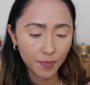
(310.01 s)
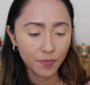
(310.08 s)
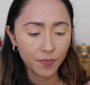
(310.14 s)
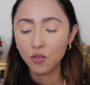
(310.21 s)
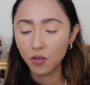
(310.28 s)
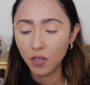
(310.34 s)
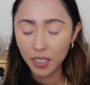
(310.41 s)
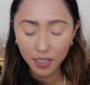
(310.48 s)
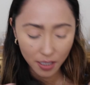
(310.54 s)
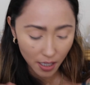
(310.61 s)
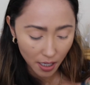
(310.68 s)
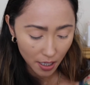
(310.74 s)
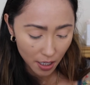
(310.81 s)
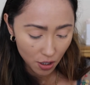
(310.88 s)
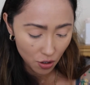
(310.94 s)
So let's
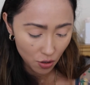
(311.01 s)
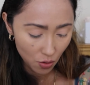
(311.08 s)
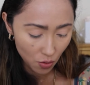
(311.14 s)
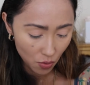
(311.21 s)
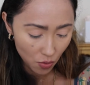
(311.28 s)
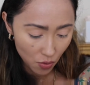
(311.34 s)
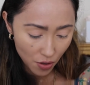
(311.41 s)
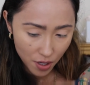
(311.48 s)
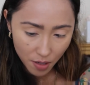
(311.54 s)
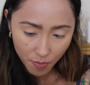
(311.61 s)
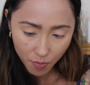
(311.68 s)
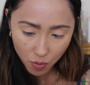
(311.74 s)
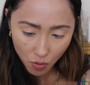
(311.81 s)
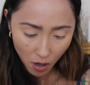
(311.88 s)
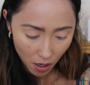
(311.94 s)
get into the
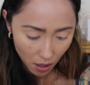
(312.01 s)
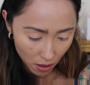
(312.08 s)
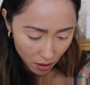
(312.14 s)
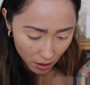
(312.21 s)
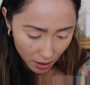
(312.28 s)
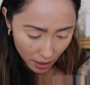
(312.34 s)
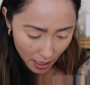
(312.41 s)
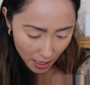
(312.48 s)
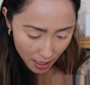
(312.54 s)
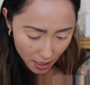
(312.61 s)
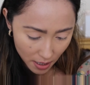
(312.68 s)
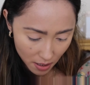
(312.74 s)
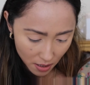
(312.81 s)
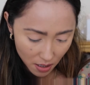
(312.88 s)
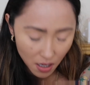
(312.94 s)
product,
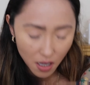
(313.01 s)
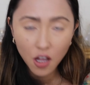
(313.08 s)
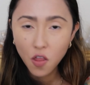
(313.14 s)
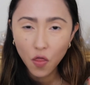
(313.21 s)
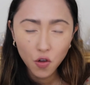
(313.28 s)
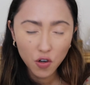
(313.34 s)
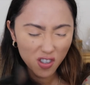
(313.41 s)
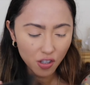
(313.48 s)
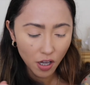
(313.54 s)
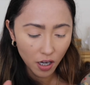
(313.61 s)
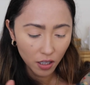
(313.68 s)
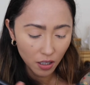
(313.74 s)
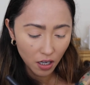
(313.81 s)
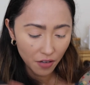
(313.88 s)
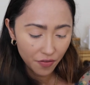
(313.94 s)
and there's not
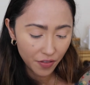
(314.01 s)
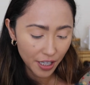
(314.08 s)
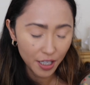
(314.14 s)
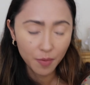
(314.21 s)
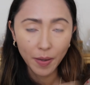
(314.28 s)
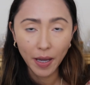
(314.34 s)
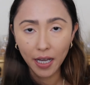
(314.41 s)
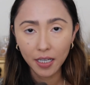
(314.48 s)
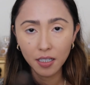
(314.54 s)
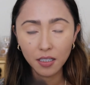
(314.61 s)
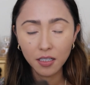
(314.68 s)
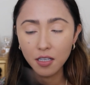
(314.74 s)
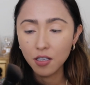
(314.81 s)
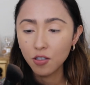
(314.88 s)
a lot of kickback.